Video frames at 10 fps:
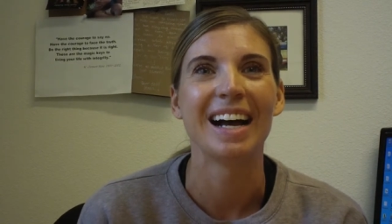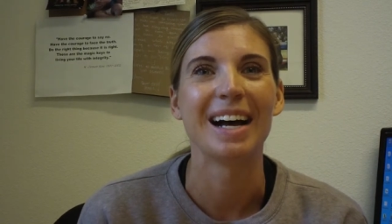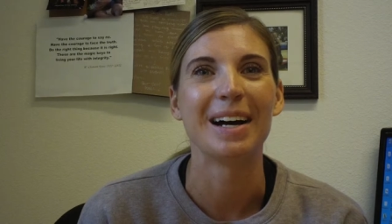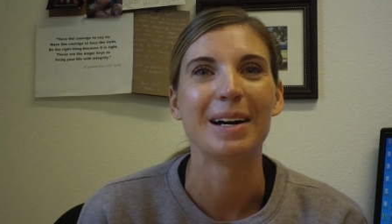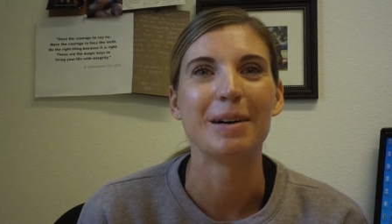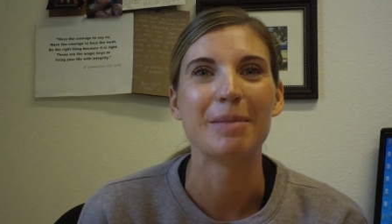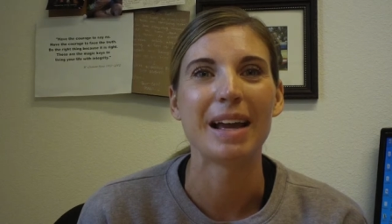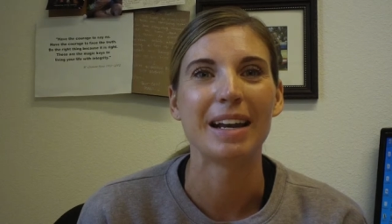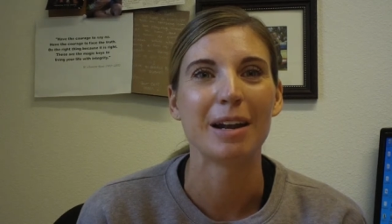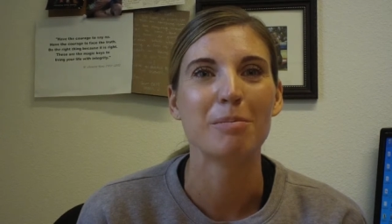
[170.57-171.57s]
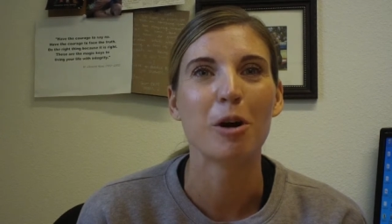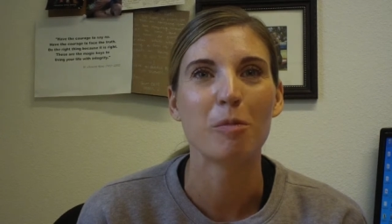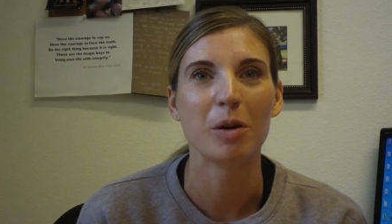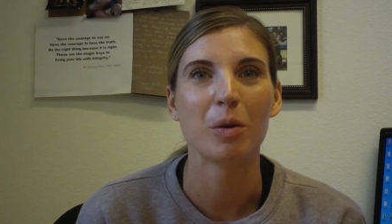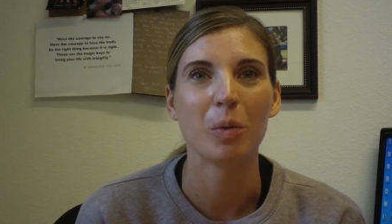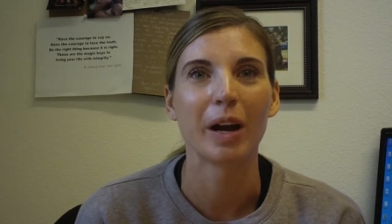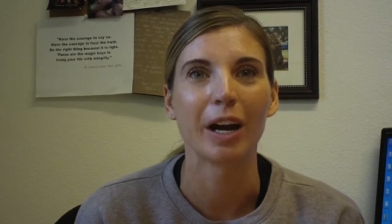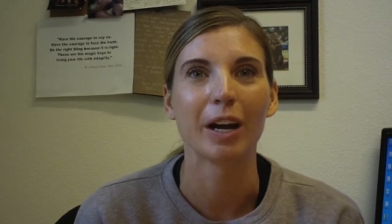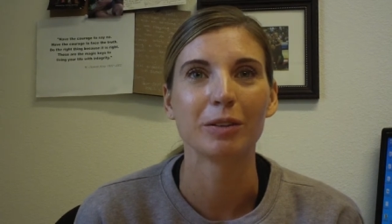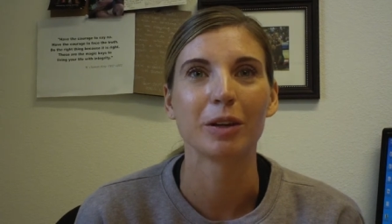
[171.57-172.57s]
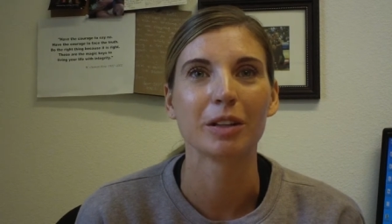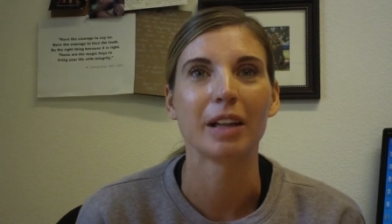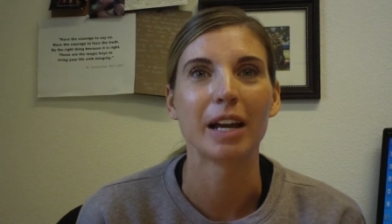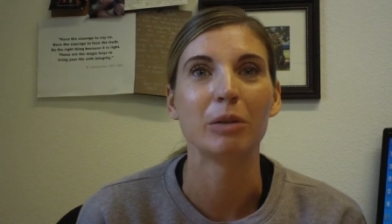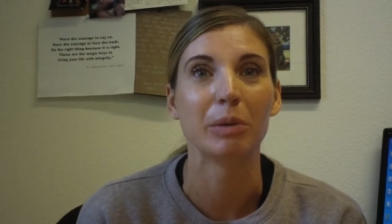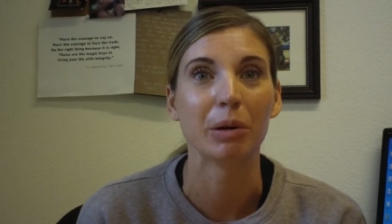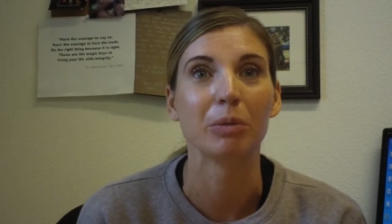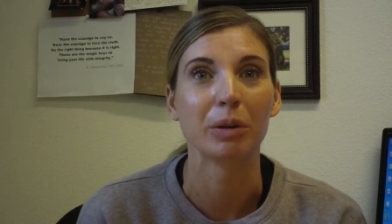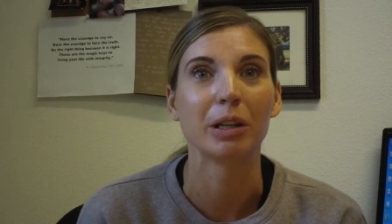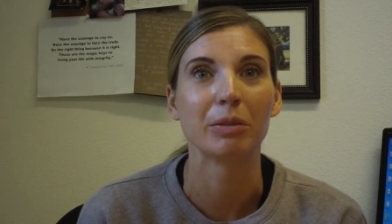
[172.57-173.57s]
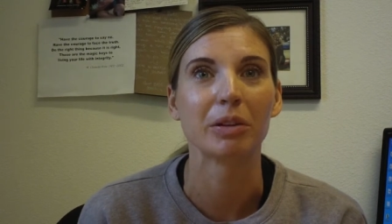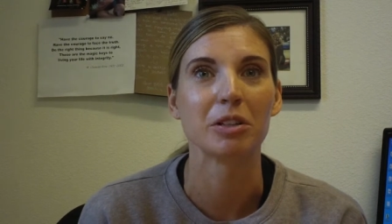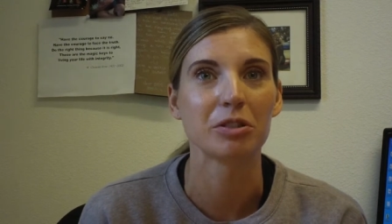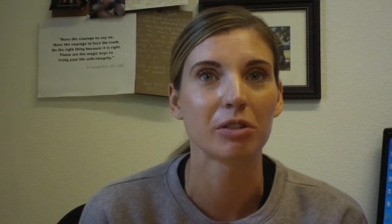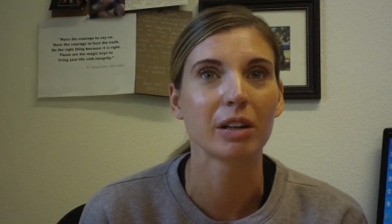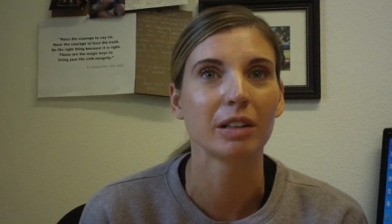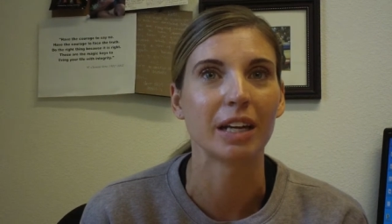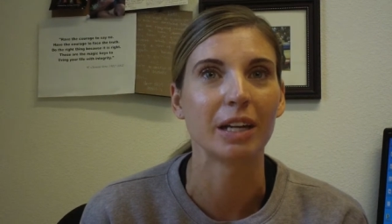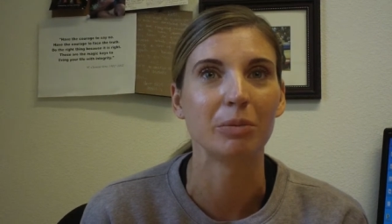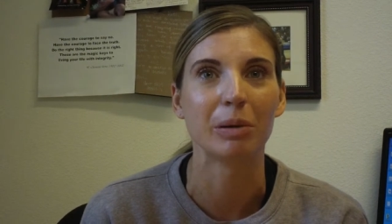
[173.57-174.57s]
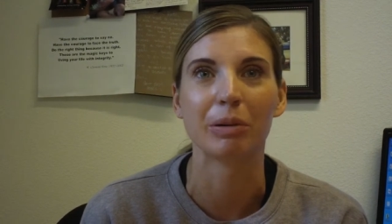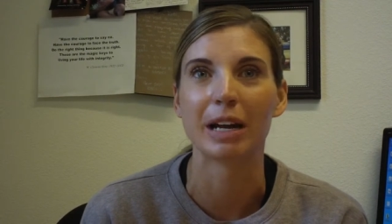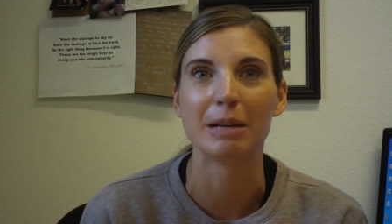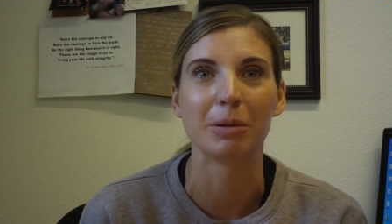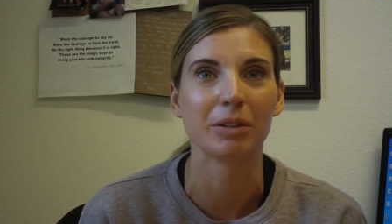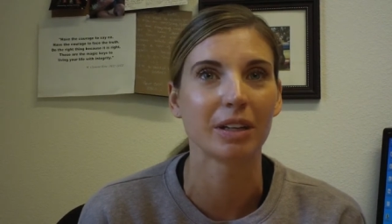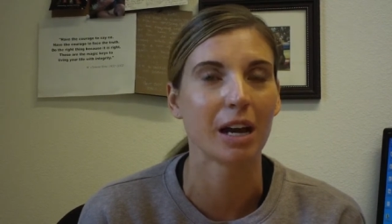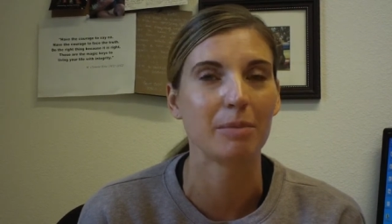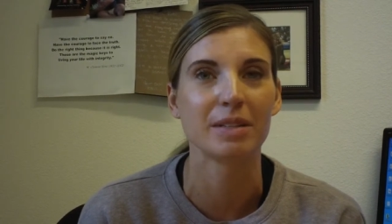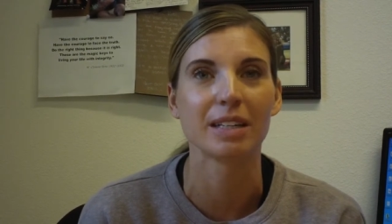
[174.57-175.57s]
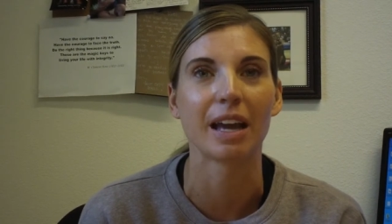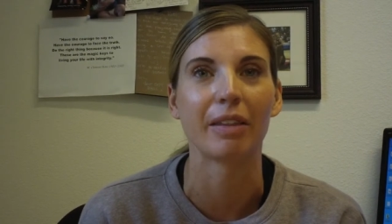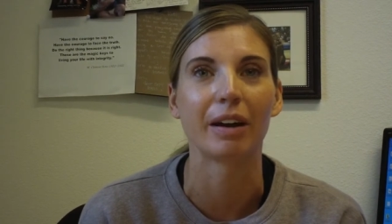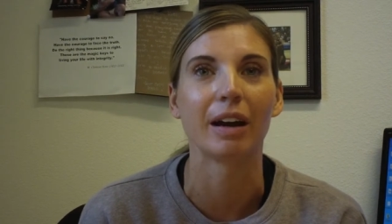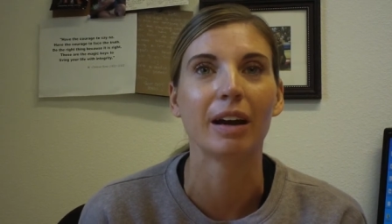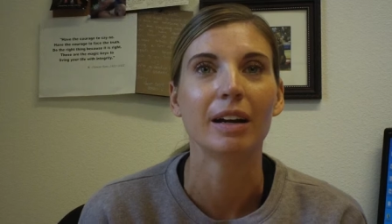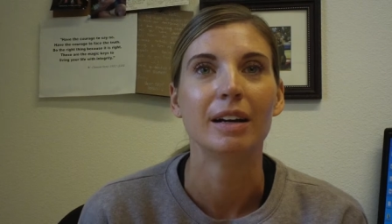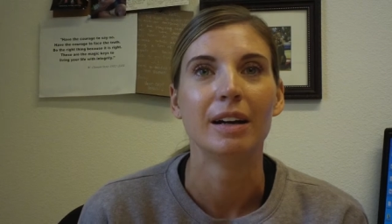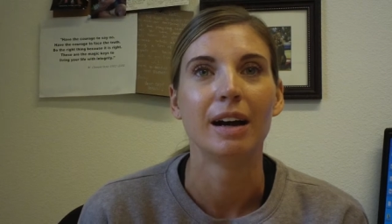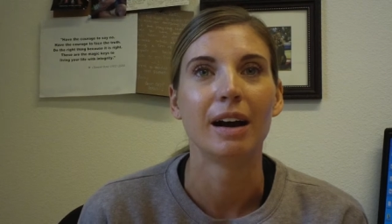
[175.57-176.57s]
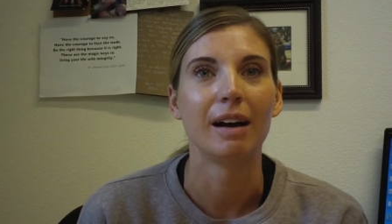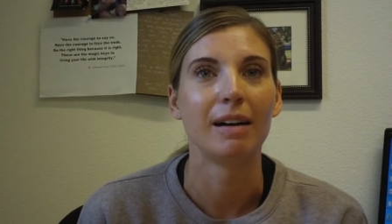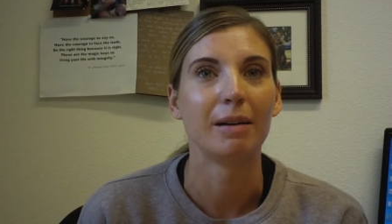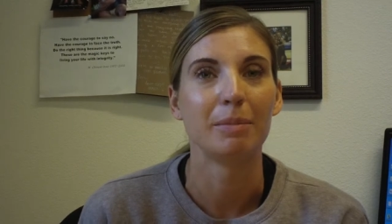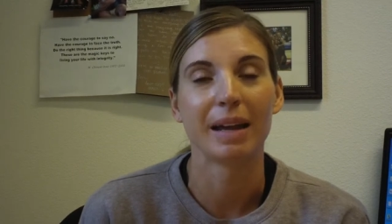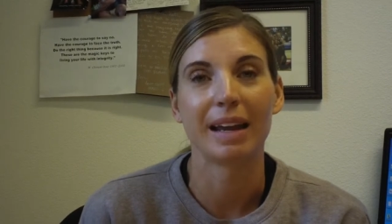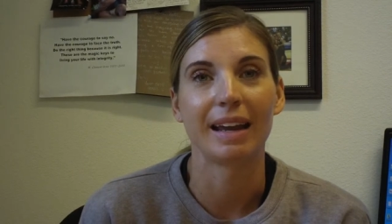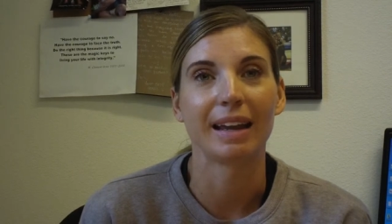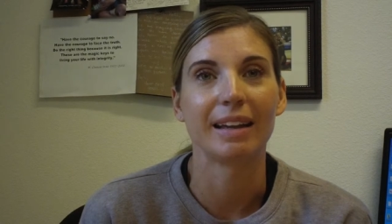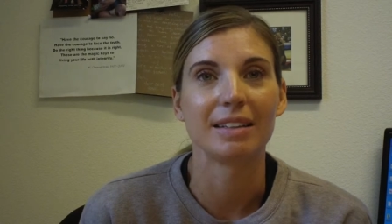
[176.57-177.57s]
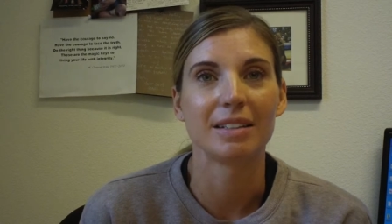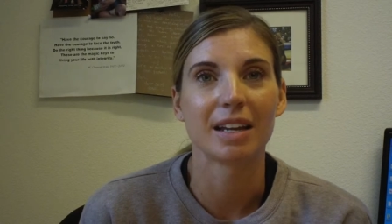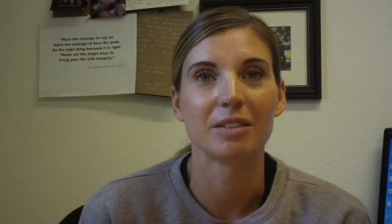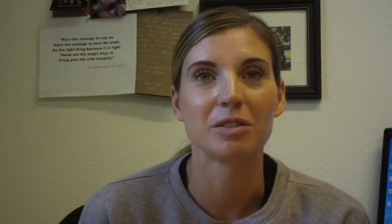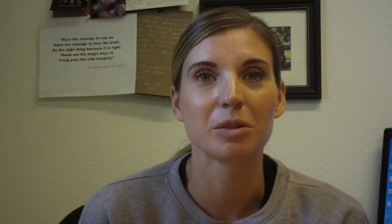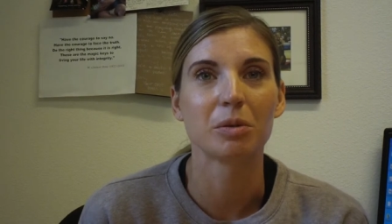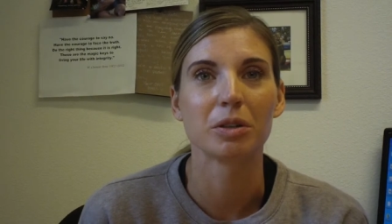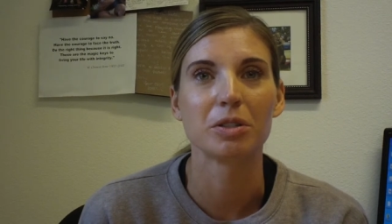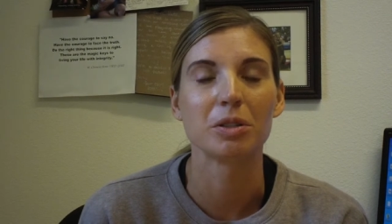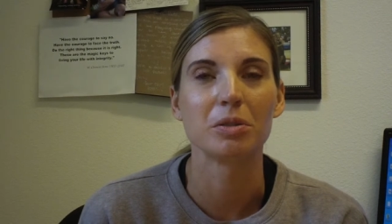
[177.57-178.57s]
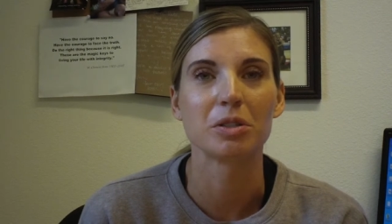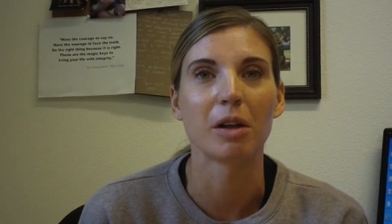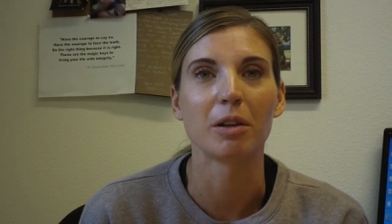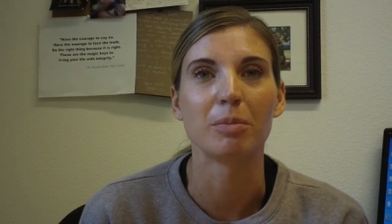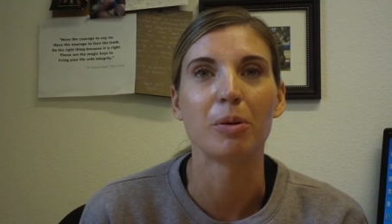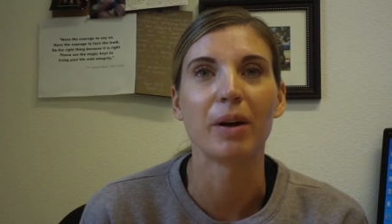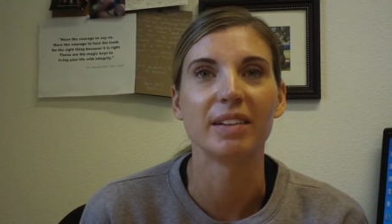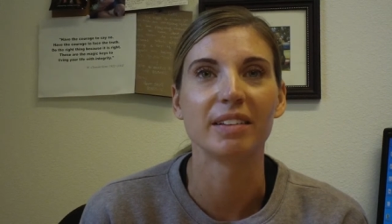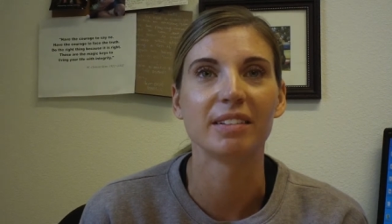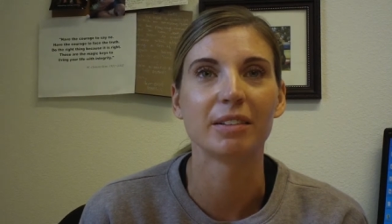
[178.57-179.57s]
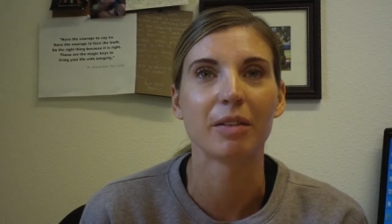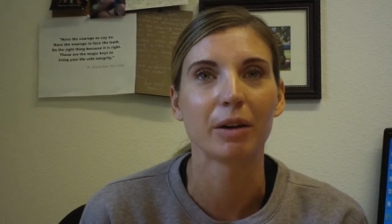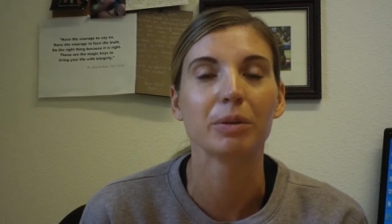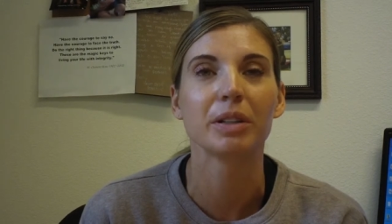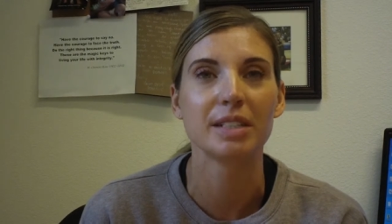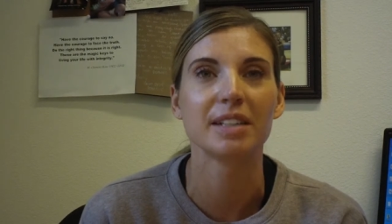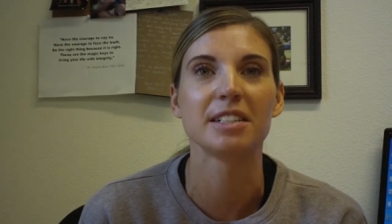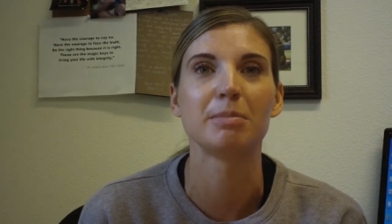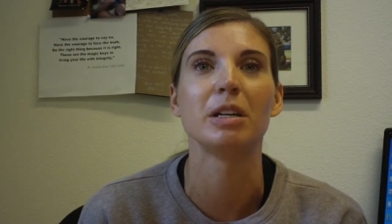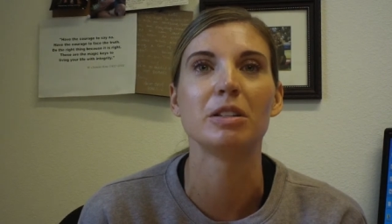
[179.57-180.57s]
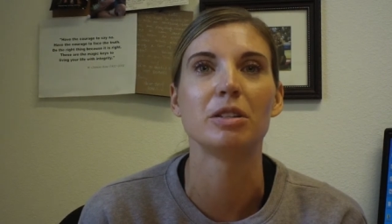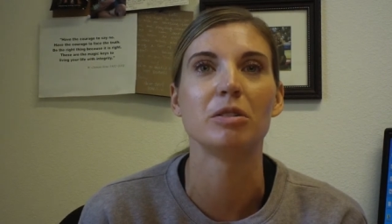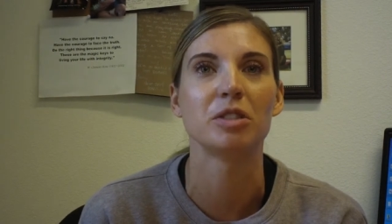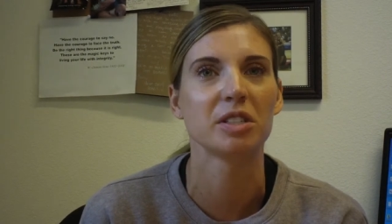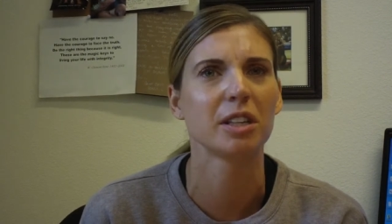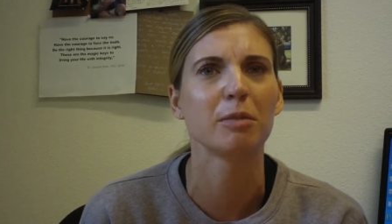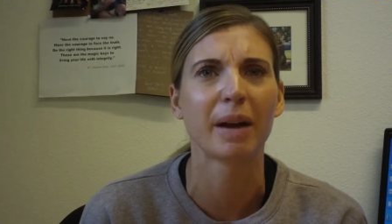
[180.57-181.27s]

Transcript: And in a moment where it looked like we were really, really struggling, we were able to come together and score two solid points. And so that really does speak to just their